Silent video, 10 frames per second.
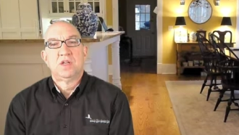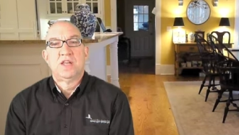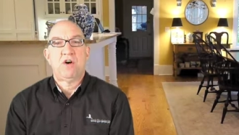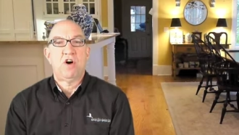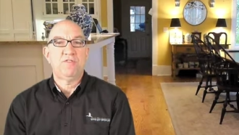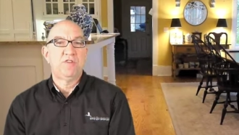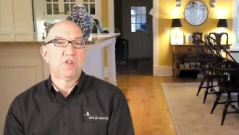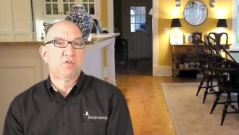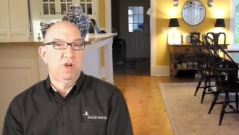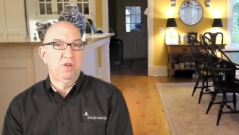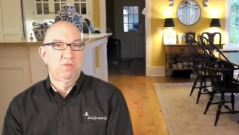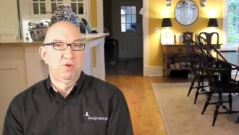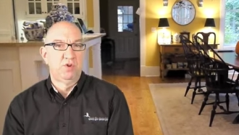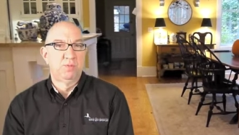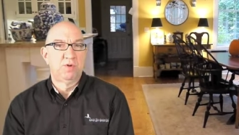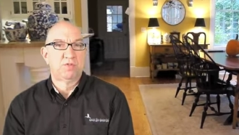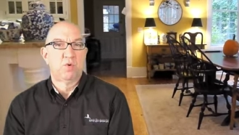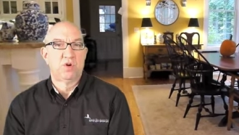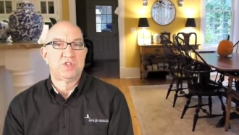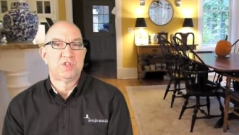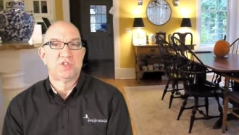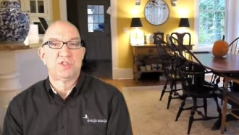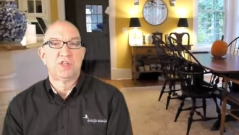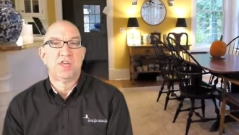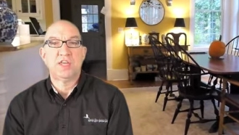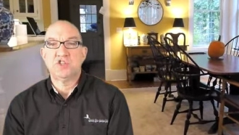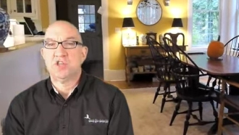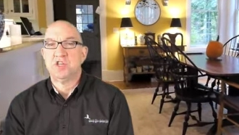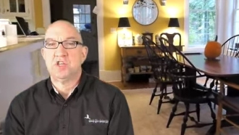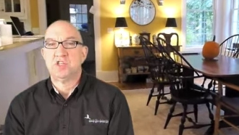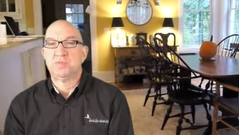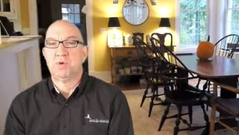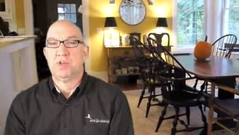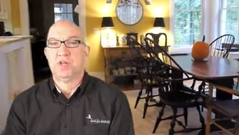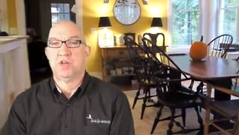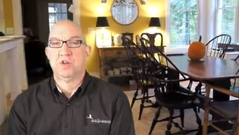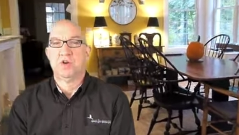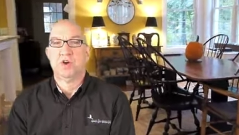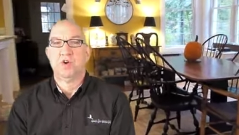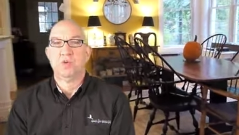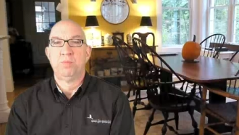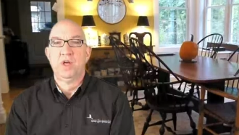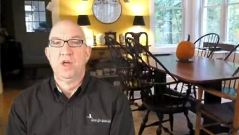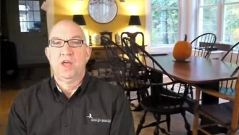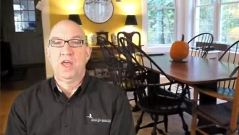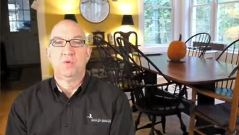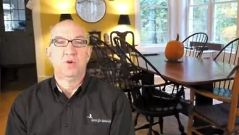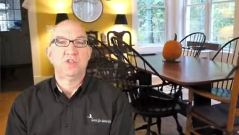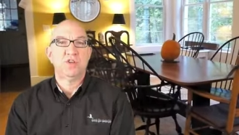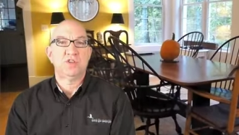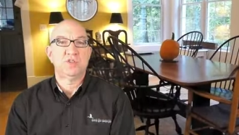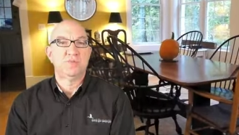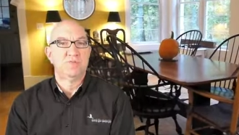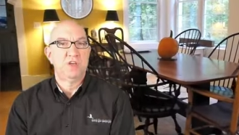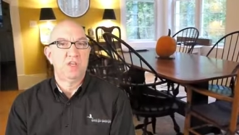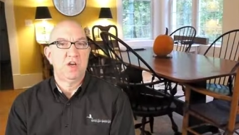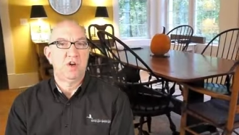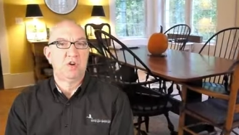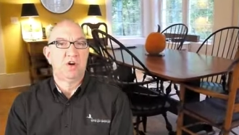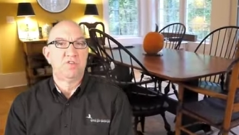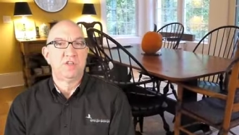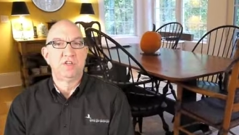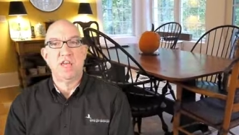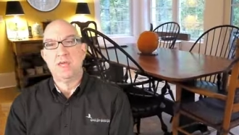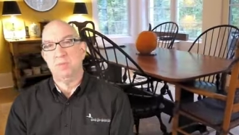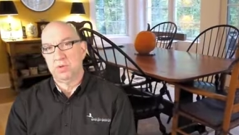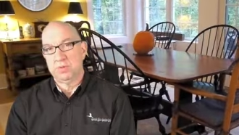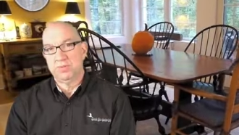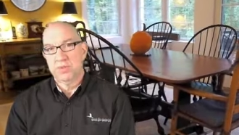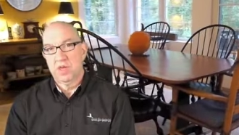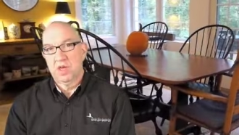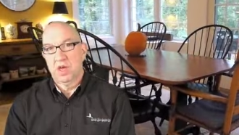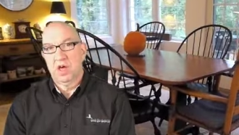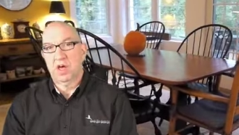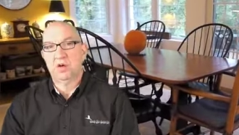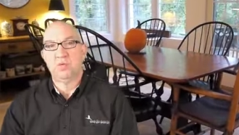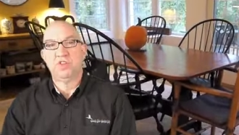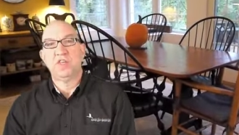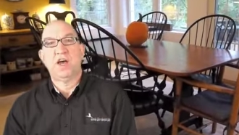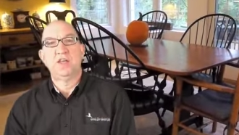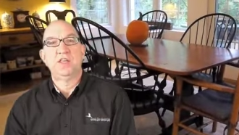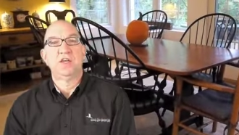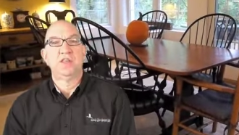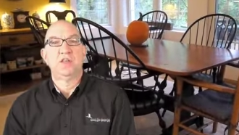Now, off of the great room, of course, is the kitchen in this particular home, and we took some video of the table with the idea